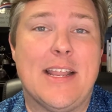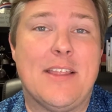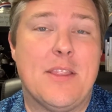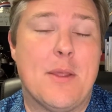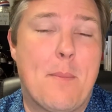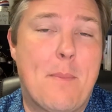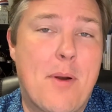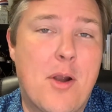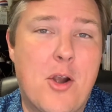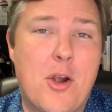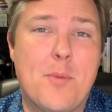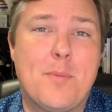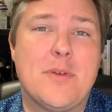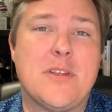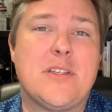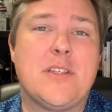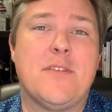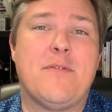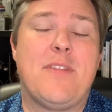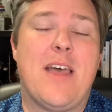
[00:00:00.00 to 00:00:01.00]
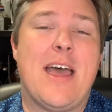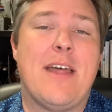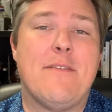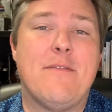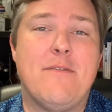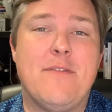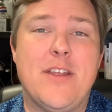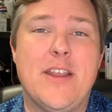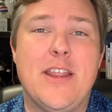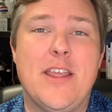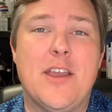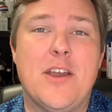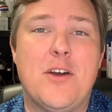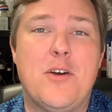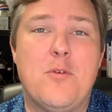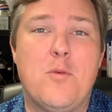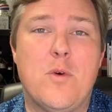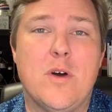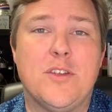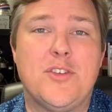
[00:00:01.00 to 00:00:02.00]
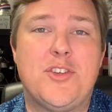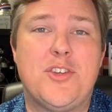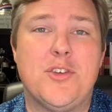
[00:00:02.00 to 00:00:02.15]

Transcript: and the purpose of that video was